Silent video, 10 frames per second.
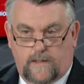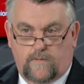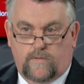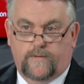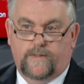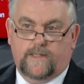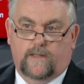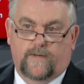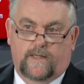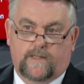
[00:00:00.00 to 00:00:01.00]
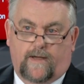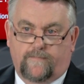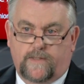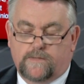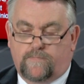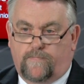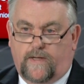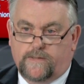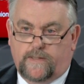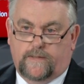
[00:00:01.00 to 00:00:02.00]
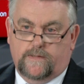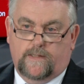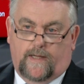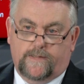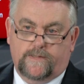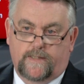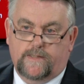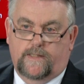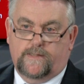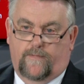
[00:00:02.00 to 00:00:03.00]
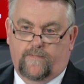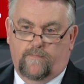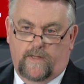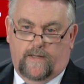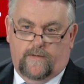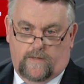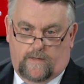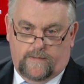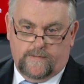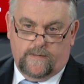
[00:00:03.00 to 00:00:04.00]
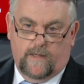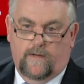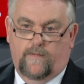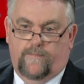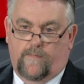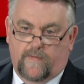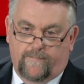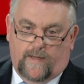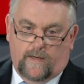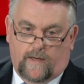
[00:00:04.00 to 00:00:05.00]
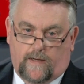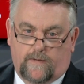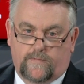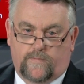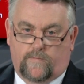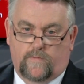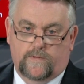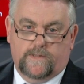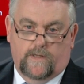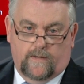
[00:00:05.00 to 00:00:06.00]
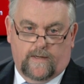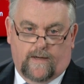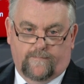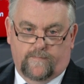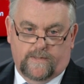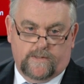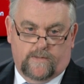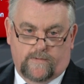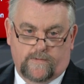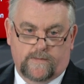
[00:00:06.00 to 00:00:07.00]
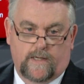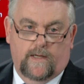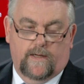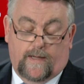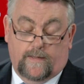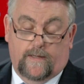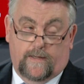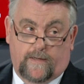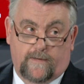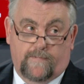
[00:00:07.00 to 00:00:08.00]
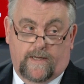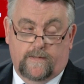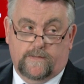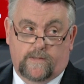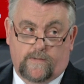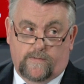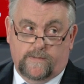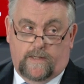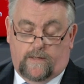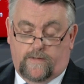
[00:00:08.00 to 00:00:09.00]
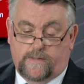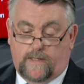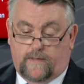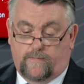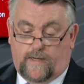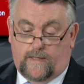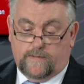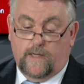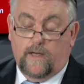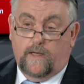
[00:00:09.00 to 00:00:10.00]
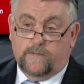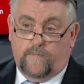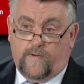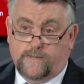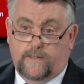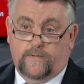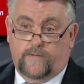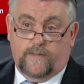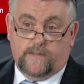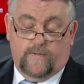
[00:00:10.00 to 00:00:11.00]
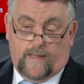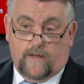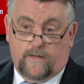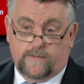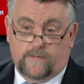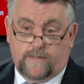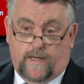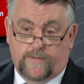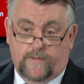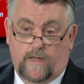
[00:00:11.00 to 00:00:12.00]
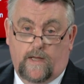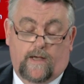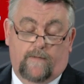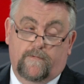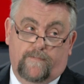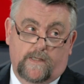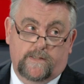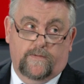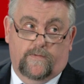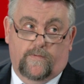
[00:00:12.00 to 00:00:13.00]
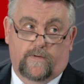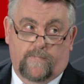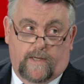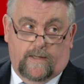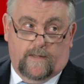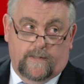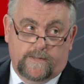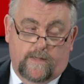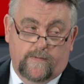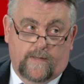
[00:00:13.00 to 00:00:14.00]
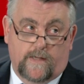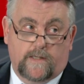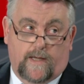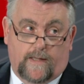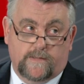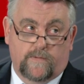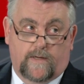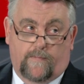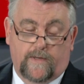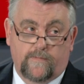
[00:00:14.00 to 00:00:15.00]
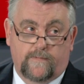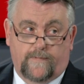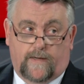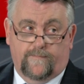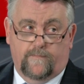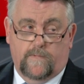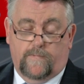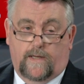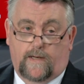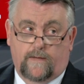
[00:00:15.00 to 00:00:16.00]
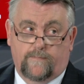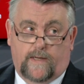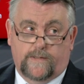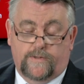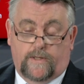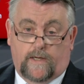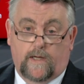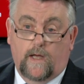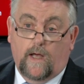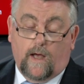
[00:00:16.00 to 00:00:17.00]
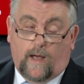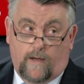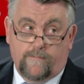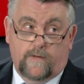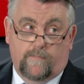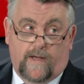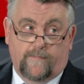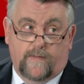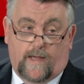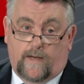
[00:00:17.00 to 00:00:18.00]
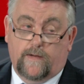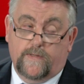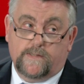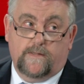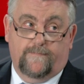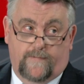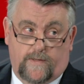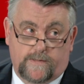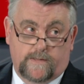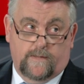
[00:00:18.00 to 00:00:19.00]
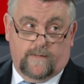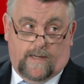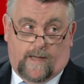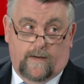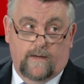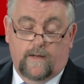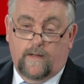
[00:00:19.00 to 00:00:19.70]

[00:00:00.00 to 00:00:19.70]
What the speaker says: Well, the New South Wales Government is proposing to slash $67 million from the funding towards non-government schools, Catholic and independent schools in New South Wales. It's proposing to do this without consultation and proposing to do it immediately so that those cuts would come into effect from the beginning of next year. Over and above that, this is the first cut.